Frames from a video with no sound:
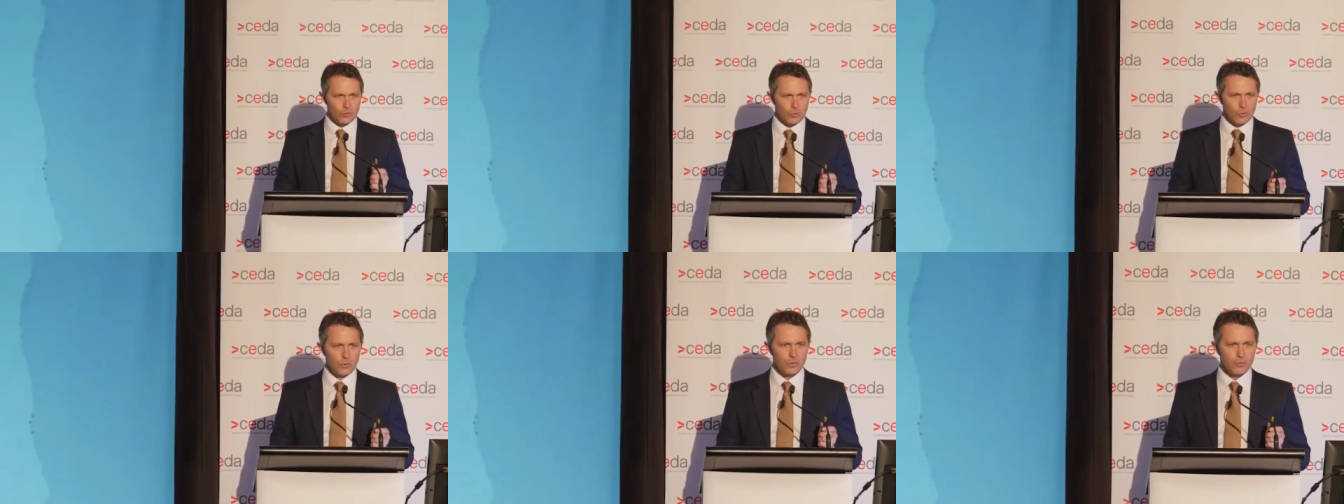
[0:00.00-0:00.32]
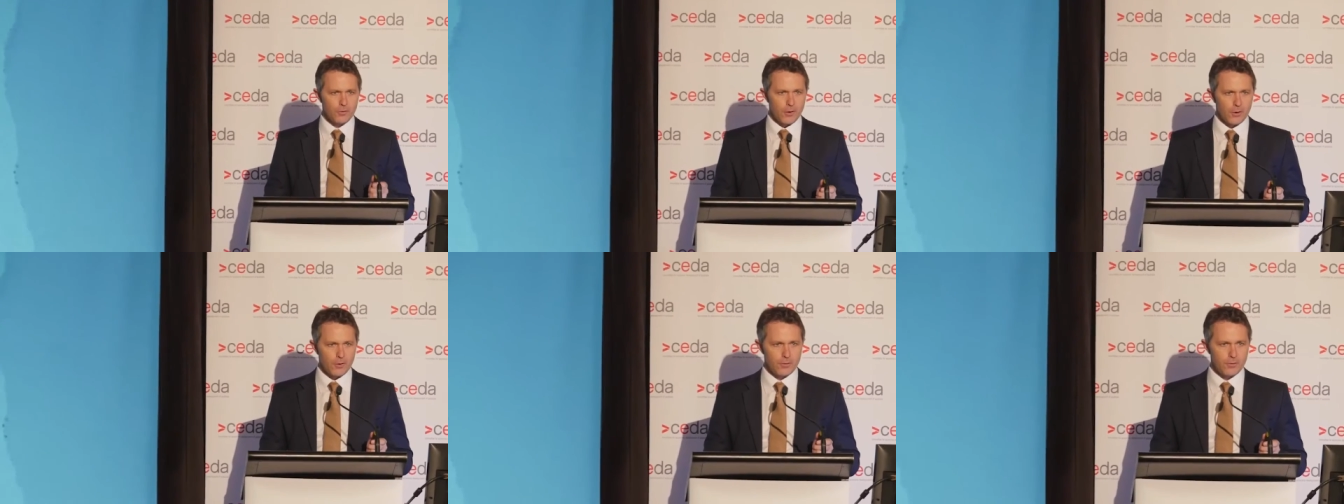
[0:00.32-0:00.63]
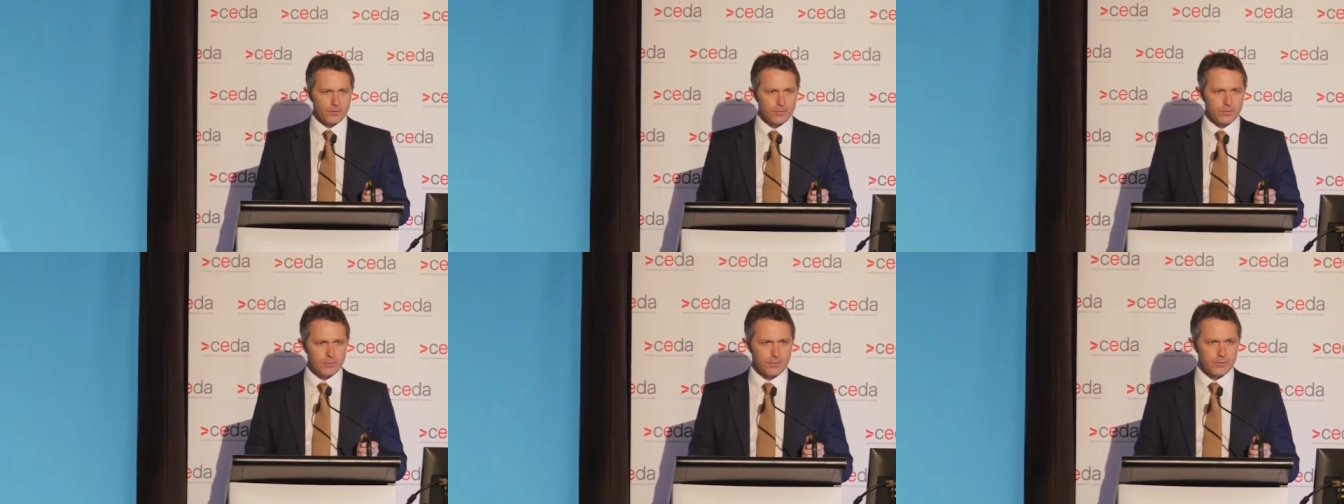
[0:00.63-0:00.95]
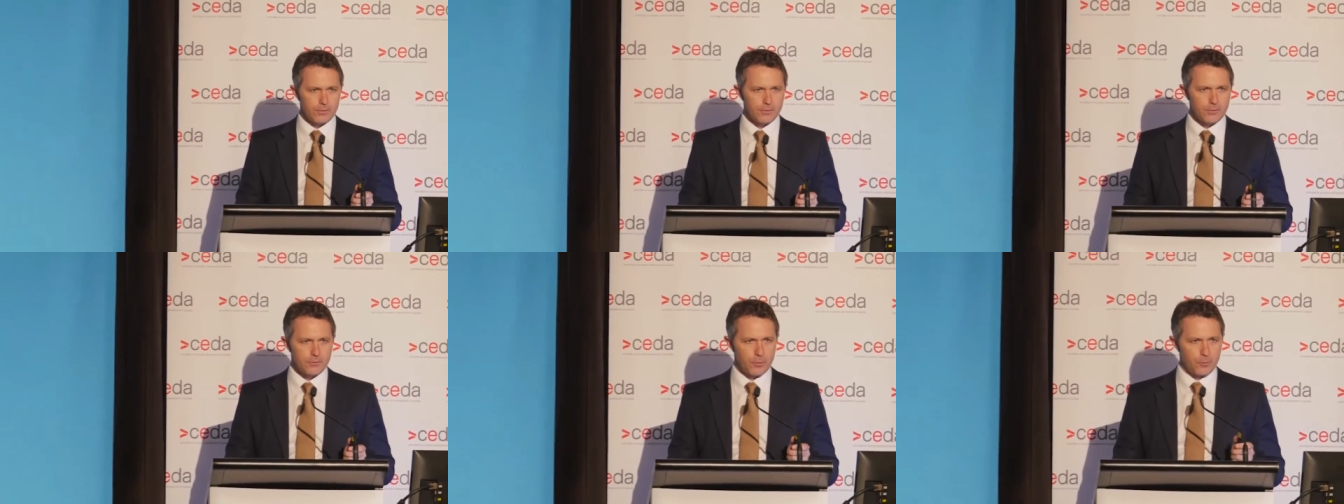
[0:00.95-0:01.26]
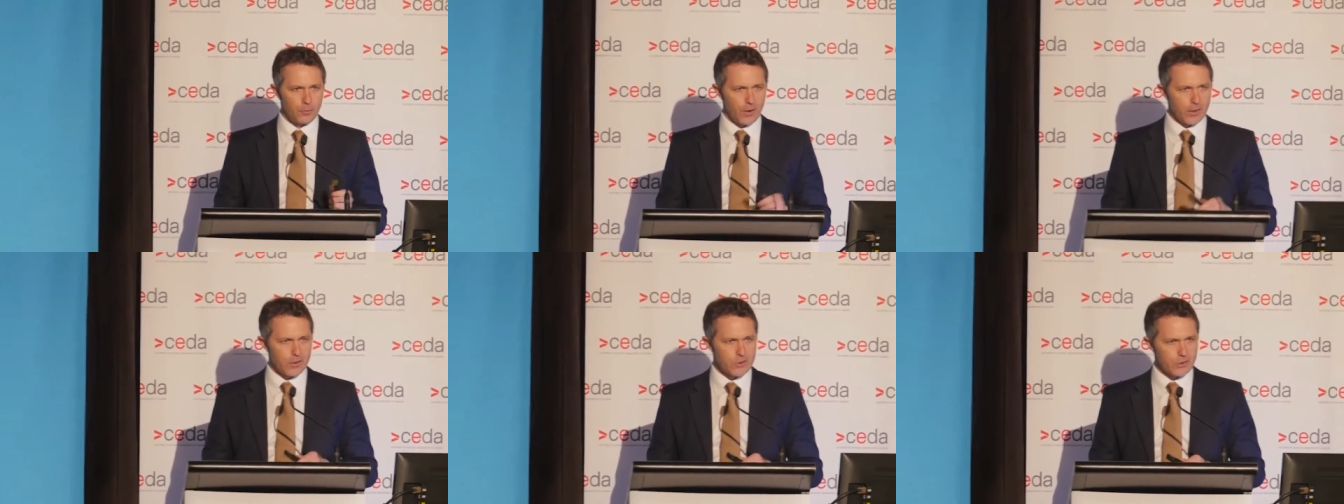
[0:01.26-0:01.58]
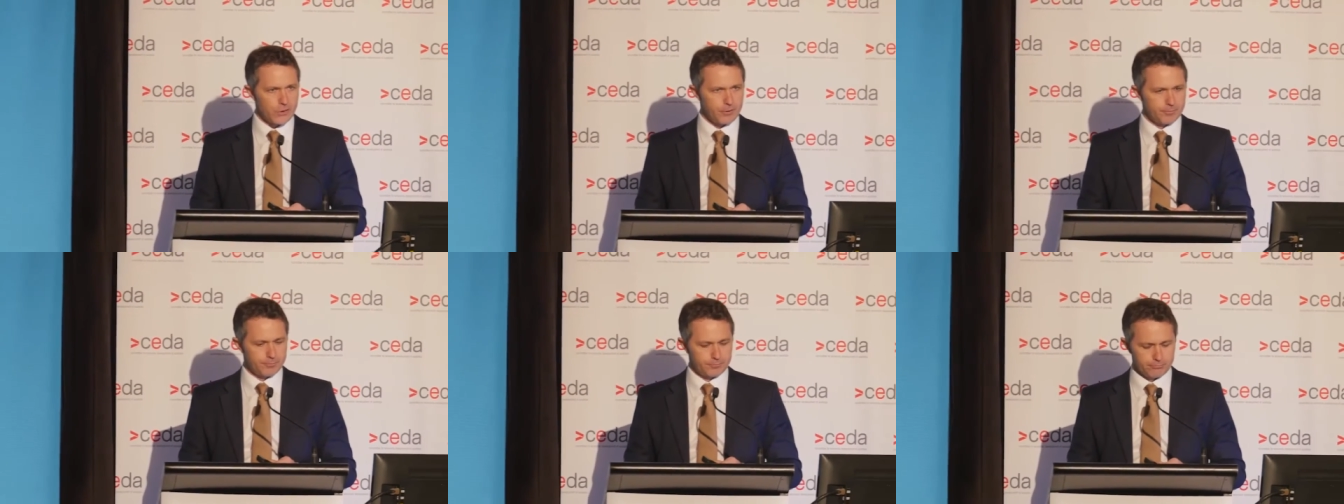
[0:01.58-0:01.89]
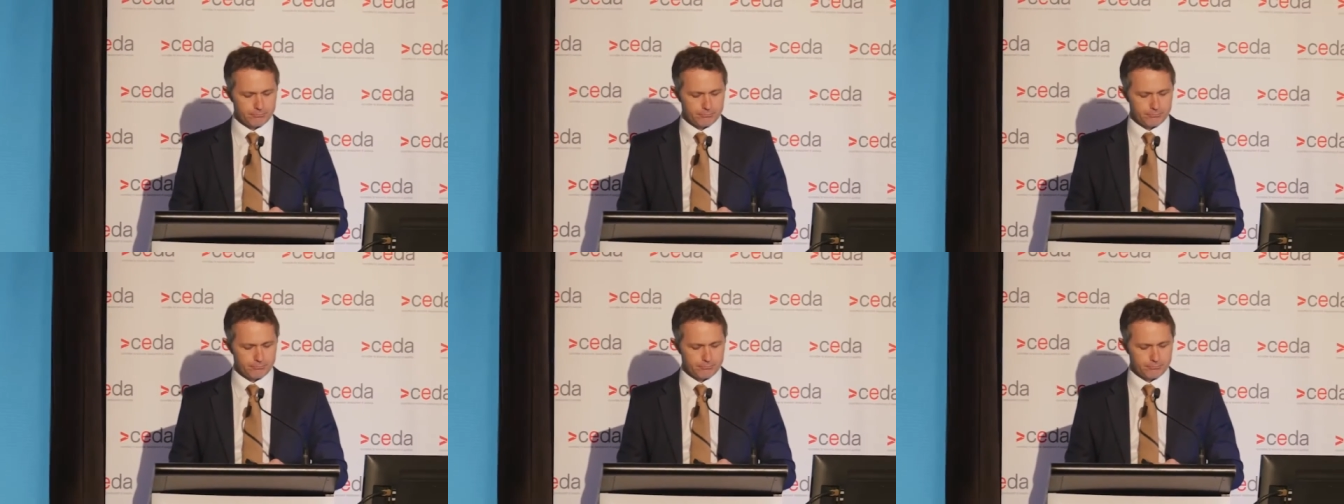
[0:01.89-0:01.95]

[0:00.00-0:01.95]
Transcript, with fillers: all vote for Brexit.